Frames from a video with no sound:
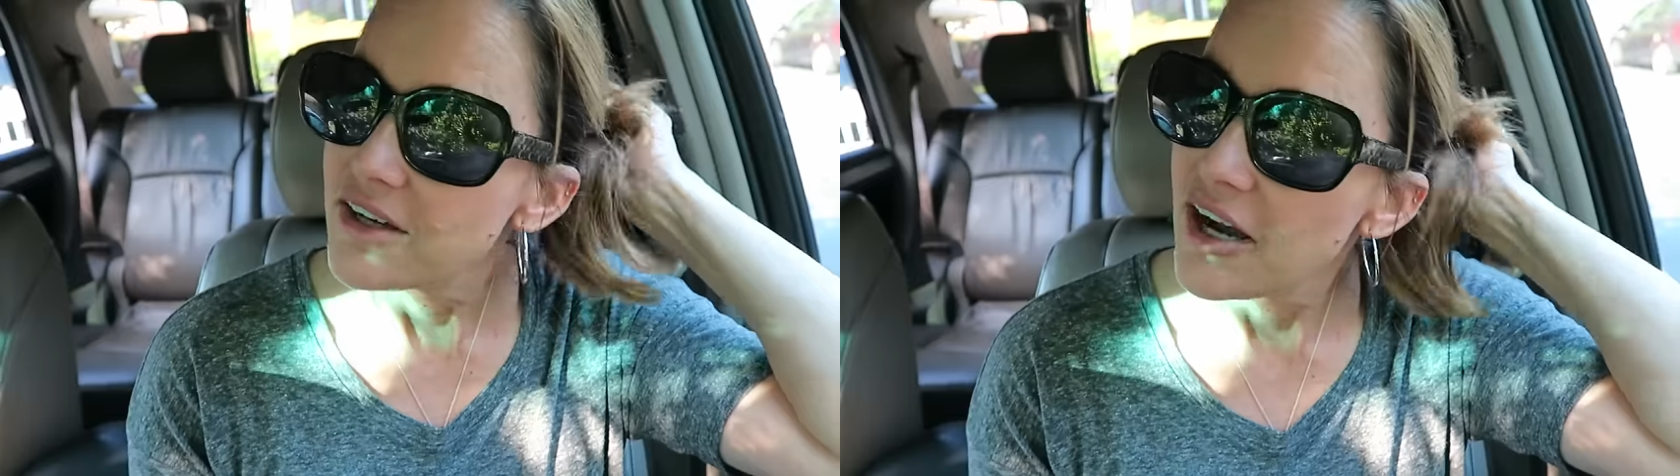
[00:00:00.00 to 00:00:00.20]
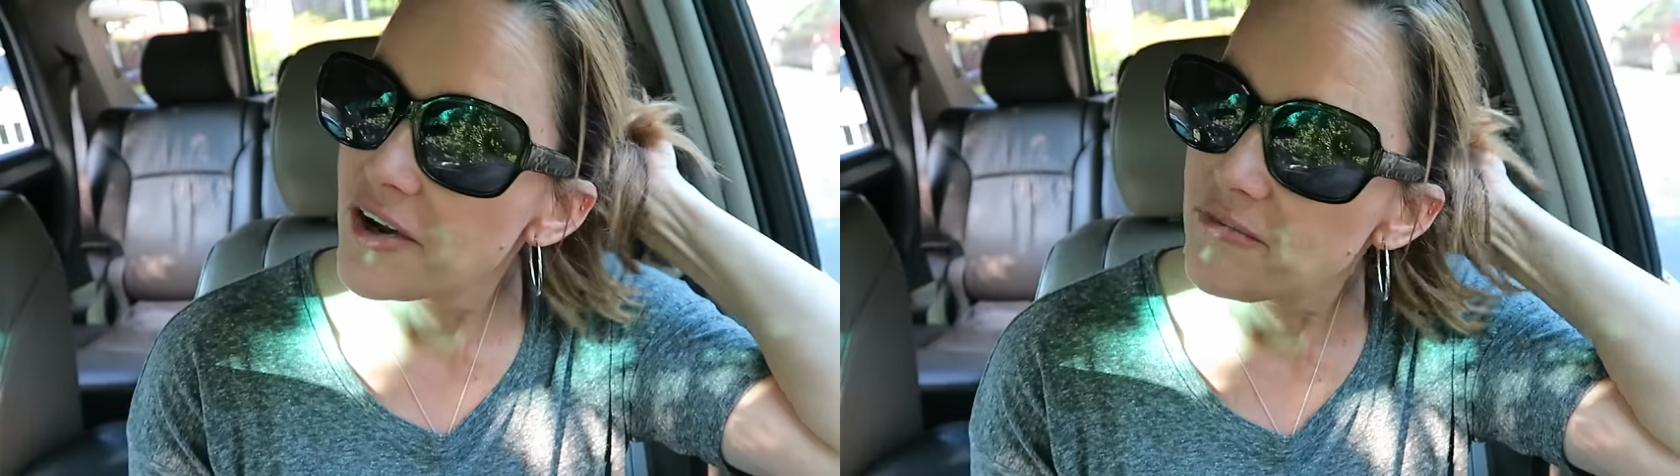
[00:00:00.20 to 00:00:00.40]

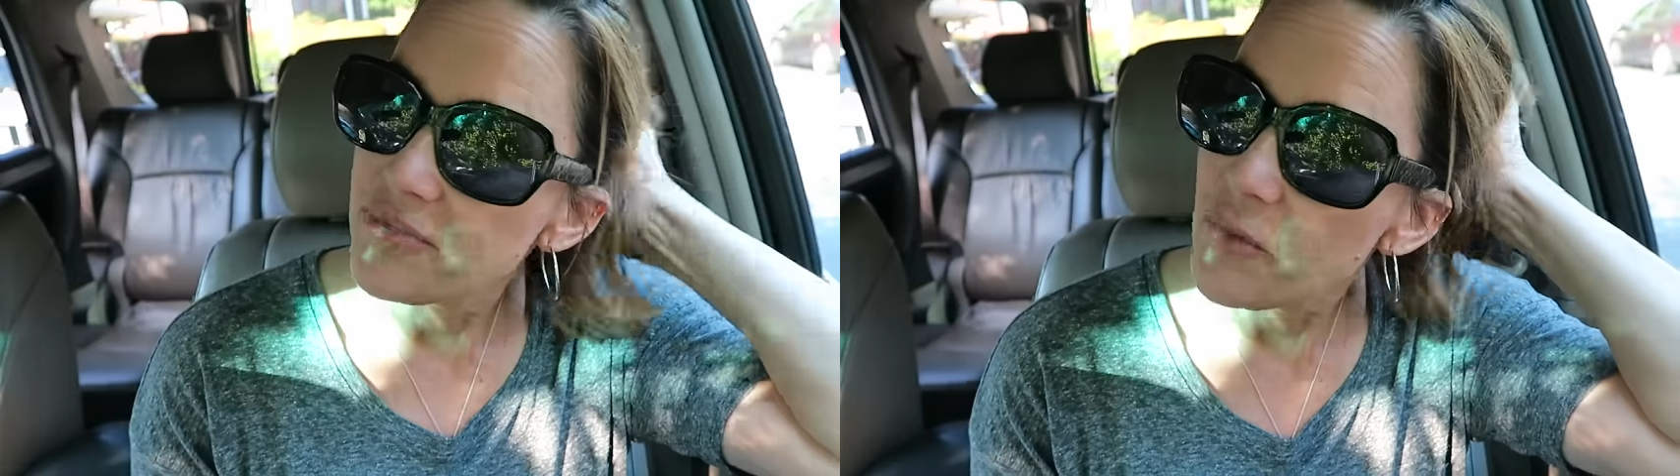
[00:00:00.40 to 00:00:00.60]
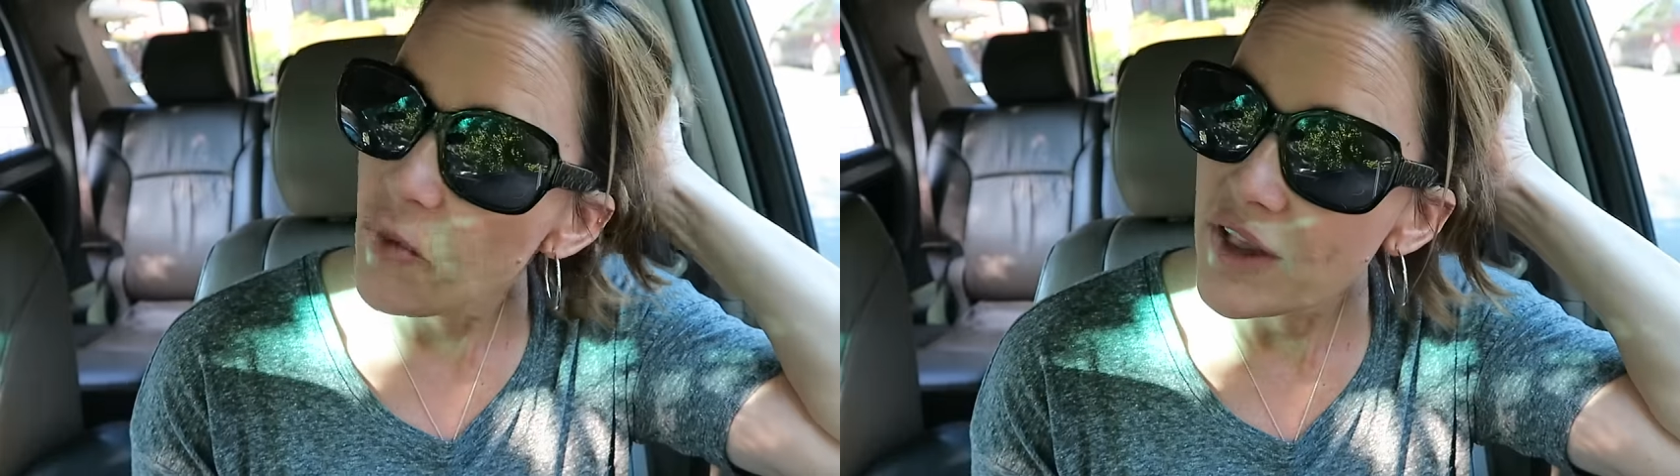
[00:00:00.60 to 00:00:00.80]

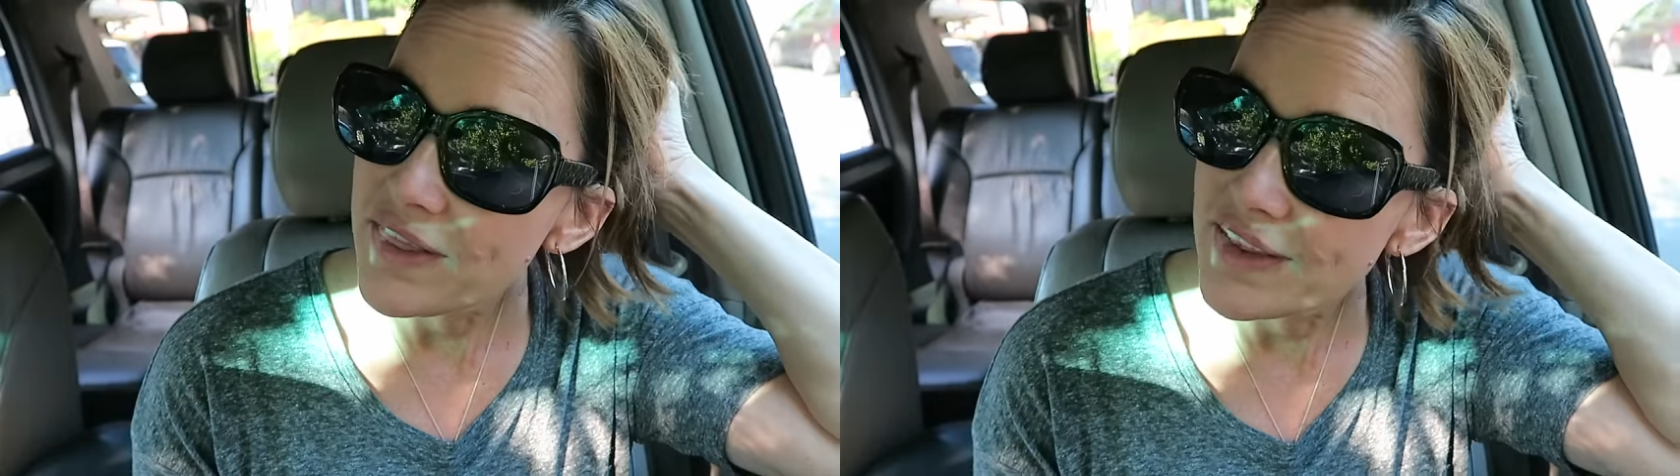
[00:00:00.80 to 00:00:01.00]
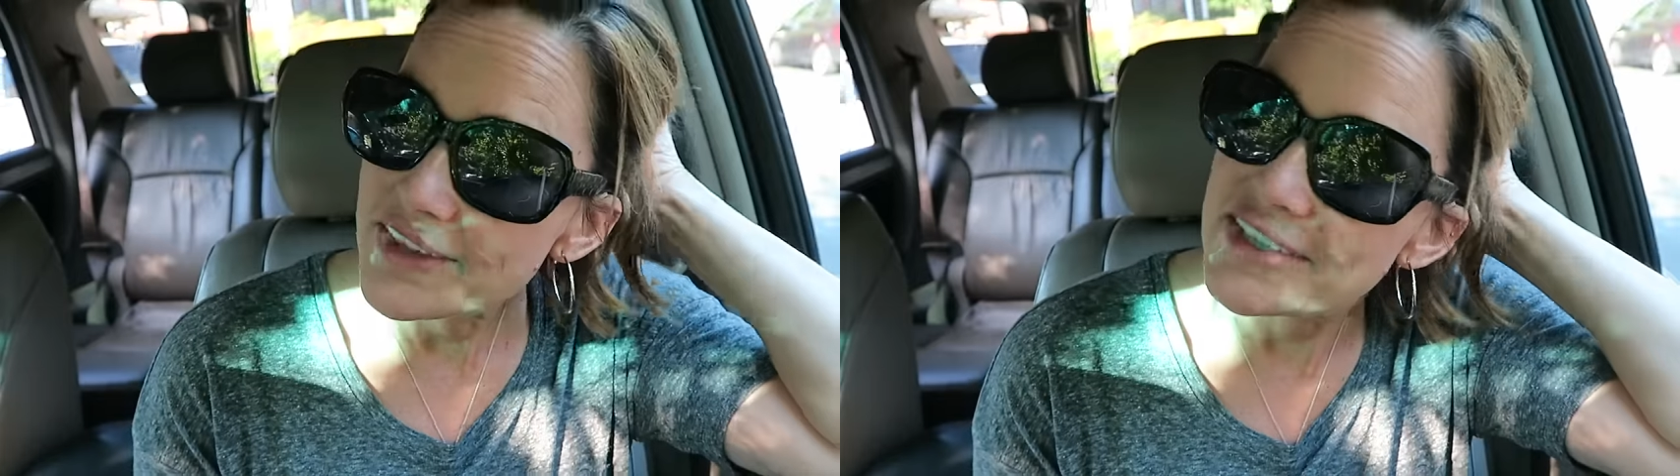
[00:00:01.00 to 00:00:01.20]
One
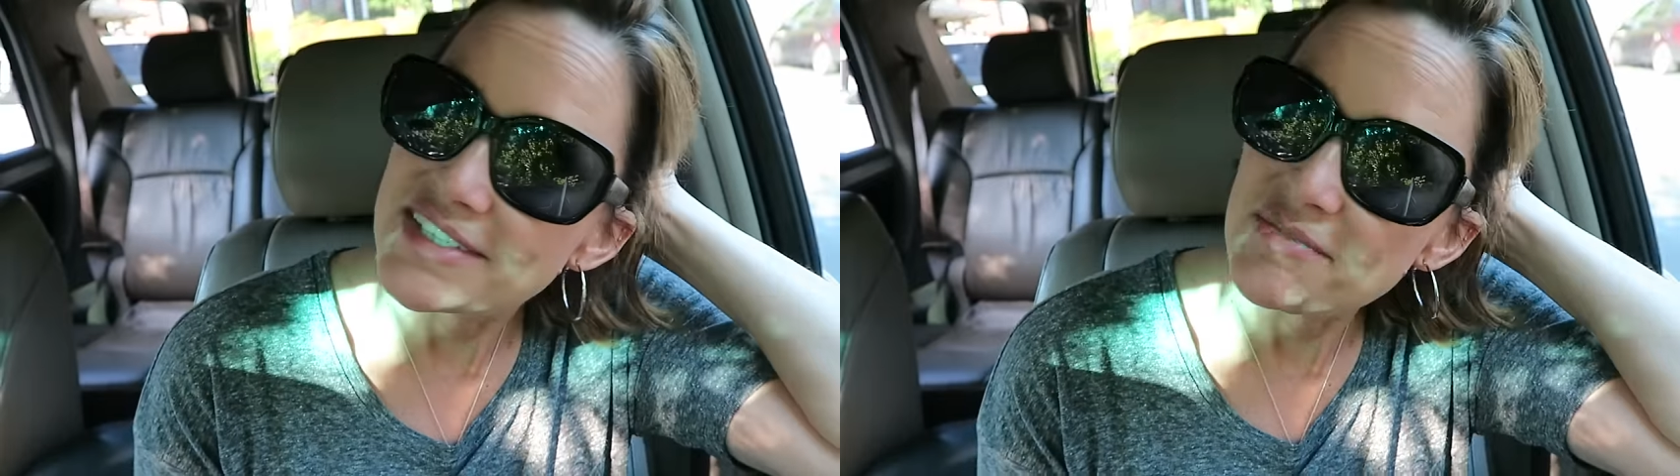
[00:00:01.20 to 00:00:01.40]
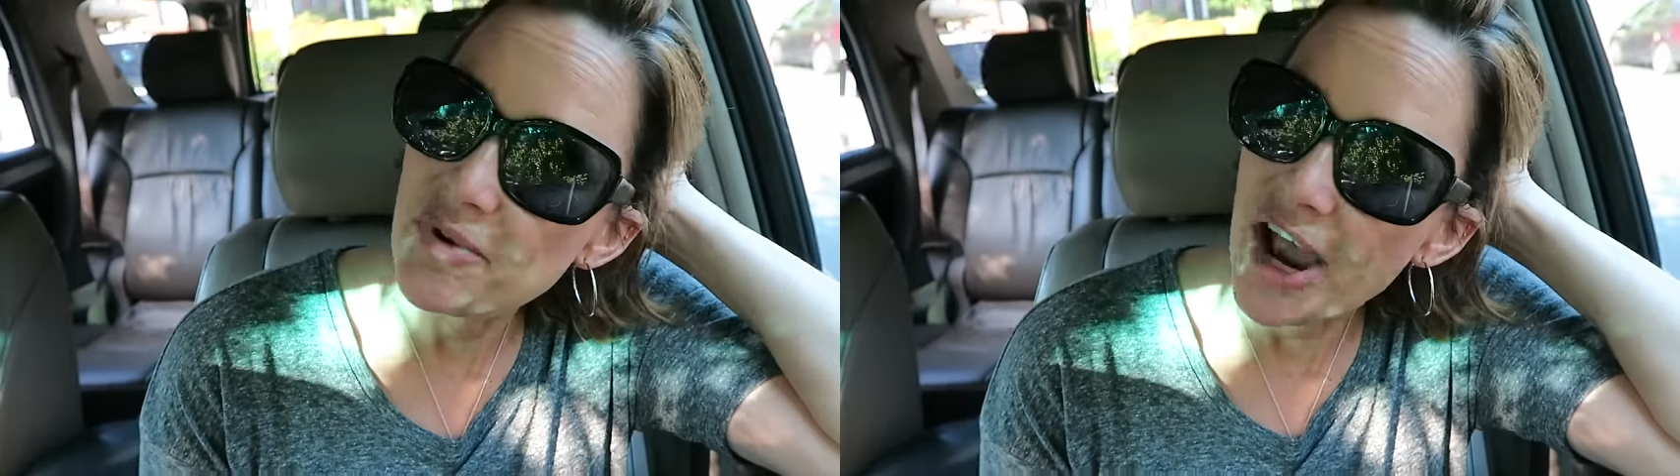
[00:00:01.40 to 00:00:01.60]
thing that
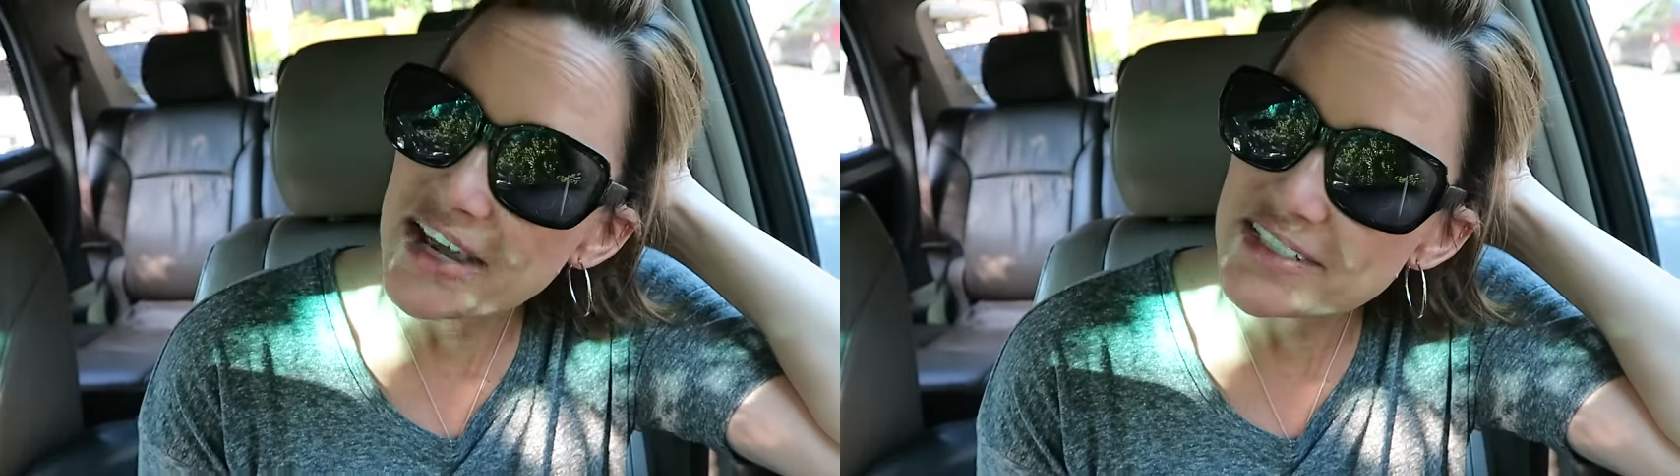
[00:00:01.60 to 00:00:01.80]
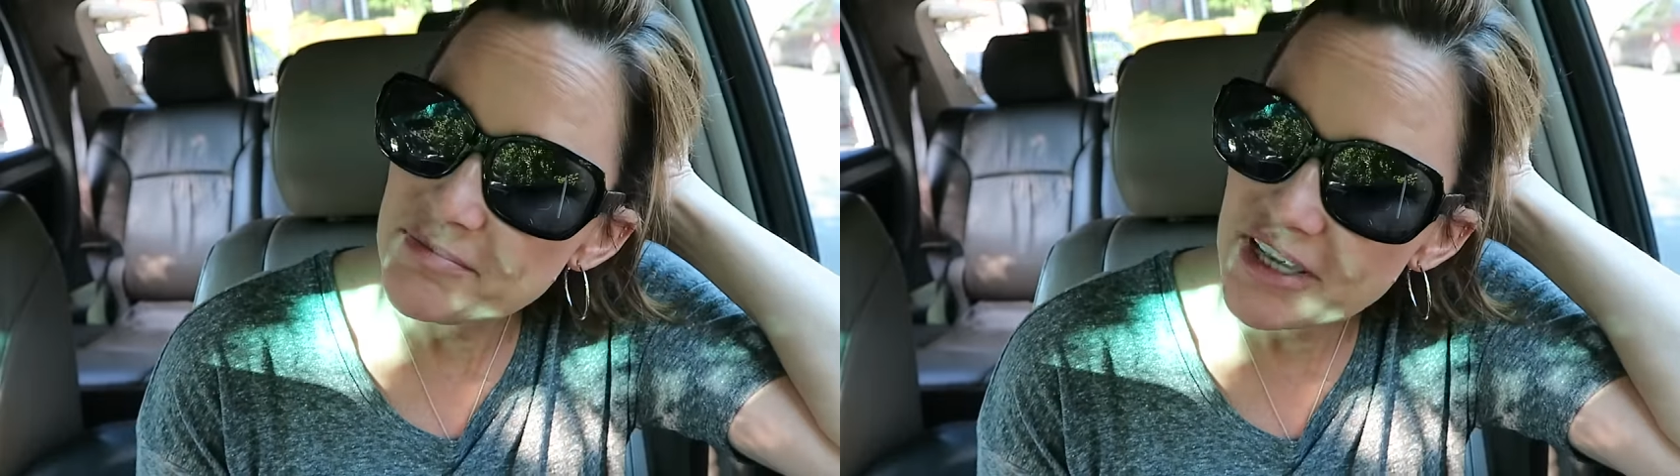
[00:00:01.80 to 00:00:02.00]

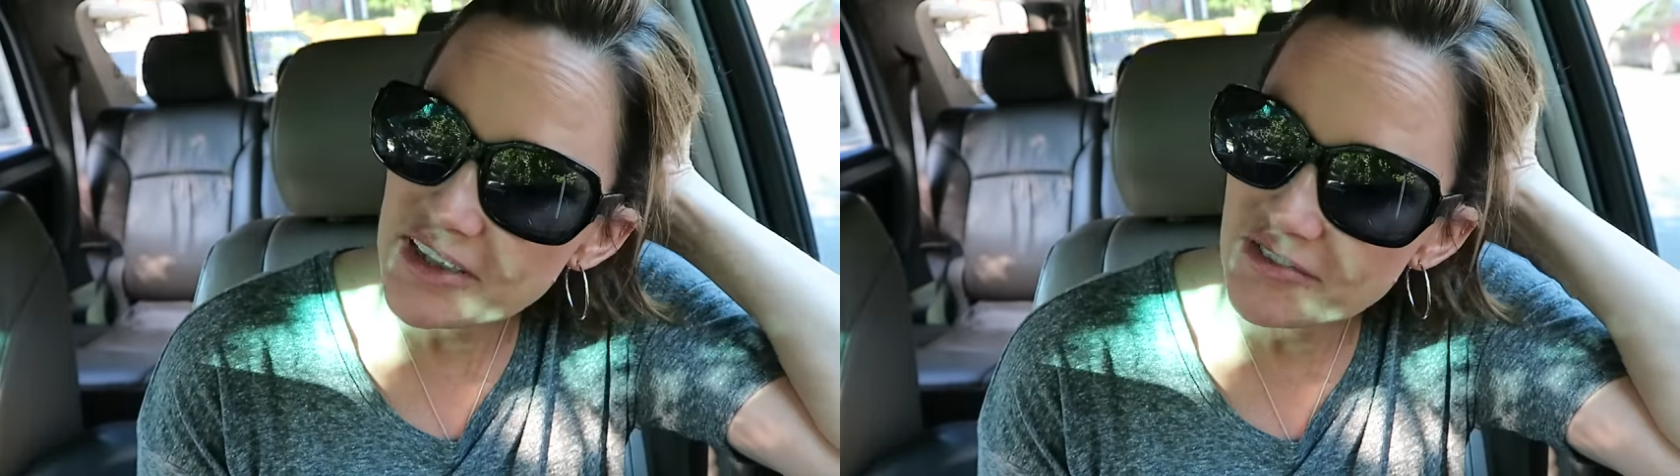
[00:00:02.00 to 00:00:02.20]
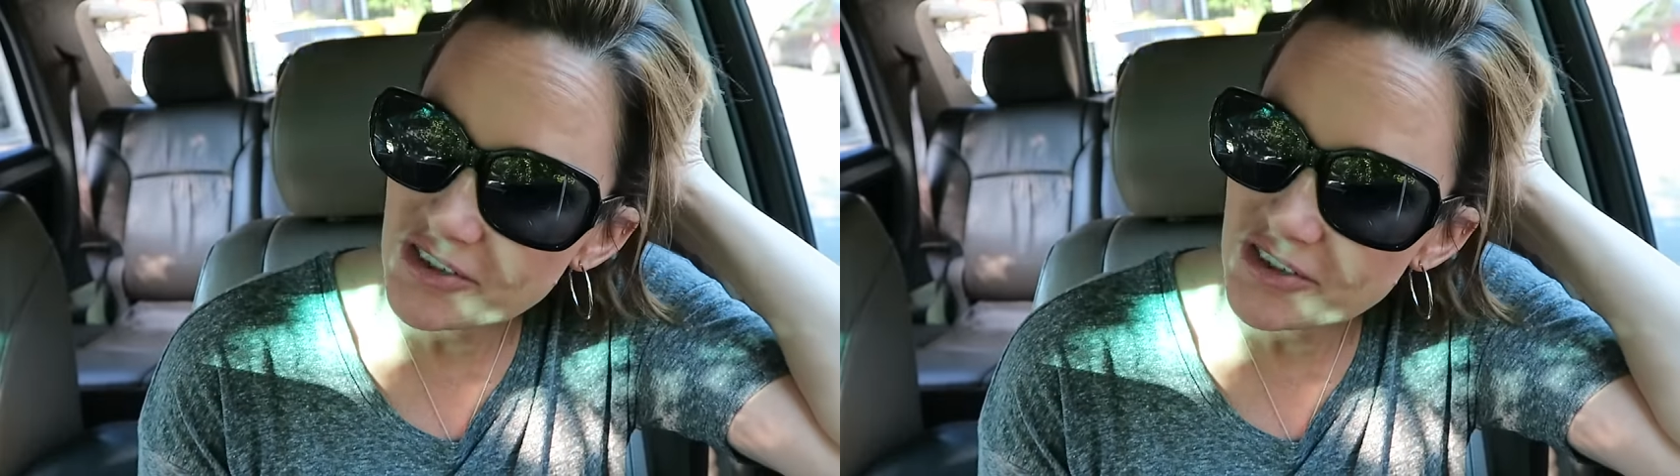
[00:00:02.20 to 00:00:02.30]
surprised me the